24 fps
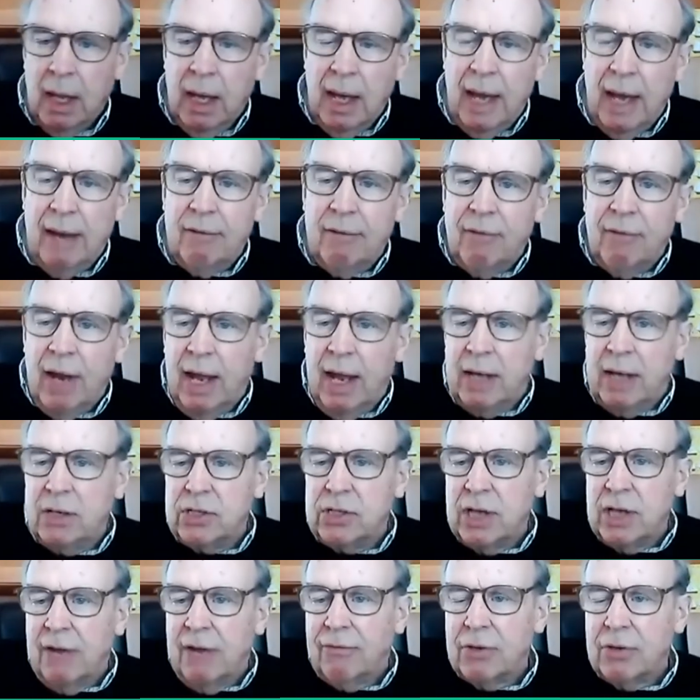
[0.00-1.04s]
And, and
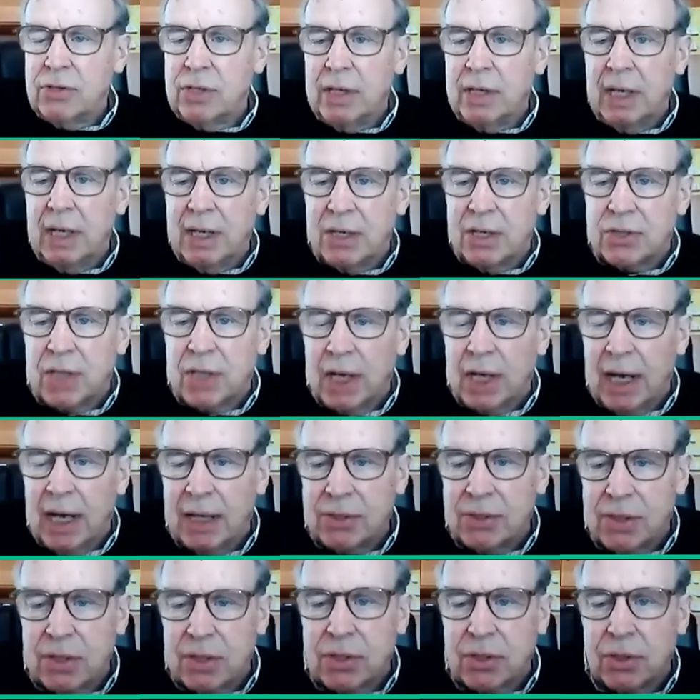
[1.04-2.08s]
Jefferson, in
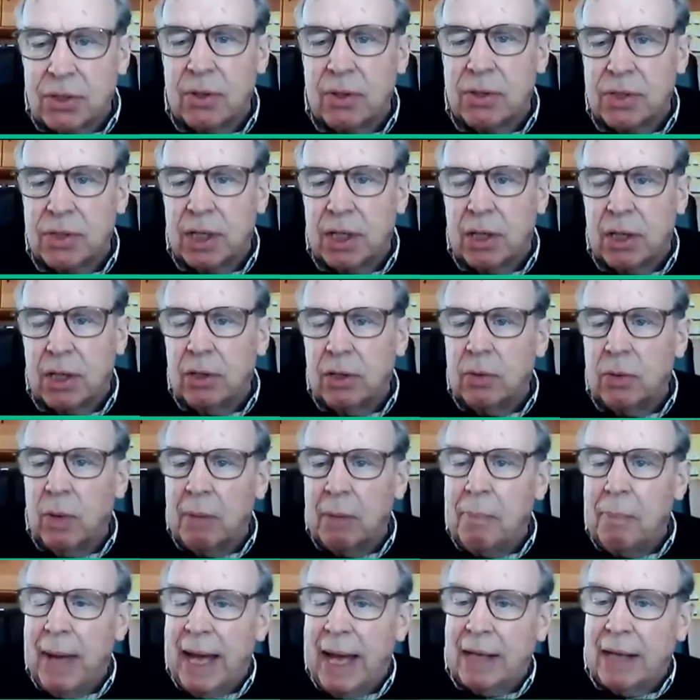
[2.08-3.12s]
disgust, as soon as he could,
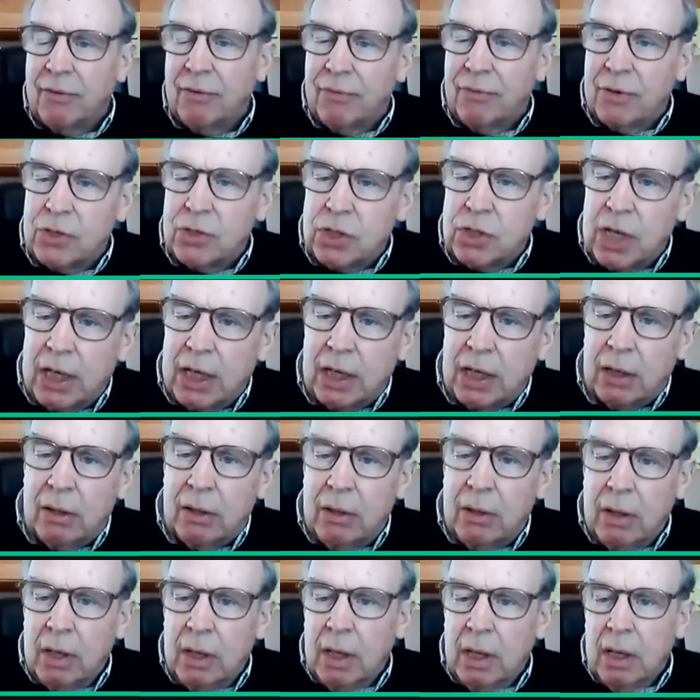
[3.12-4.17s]
went back to Virginia
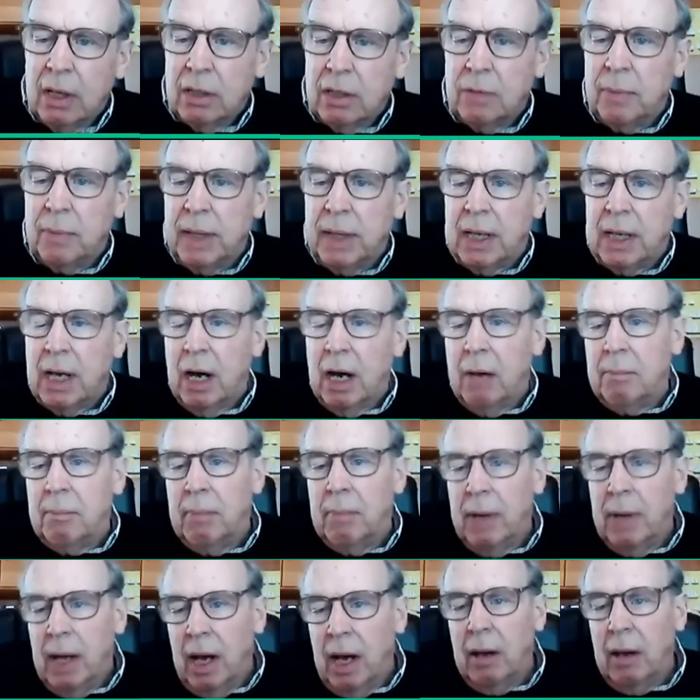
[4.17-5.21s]
to become
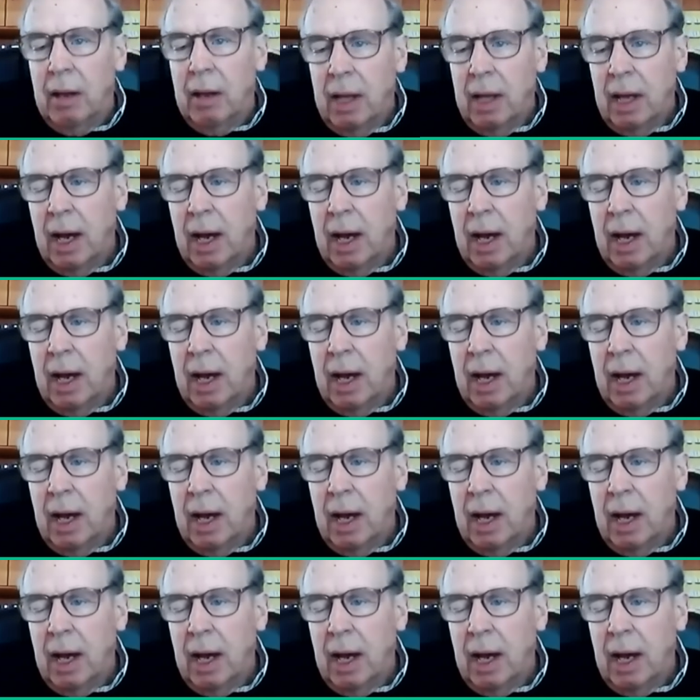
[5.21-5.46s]
a,